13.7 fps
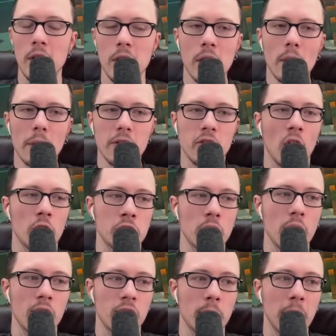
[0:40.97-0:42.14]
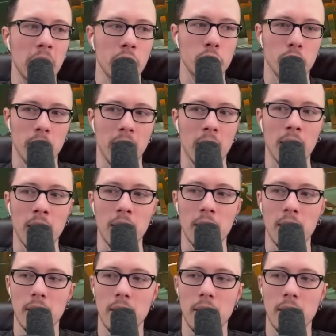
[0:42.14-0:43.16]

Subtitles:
You know what socialism is really?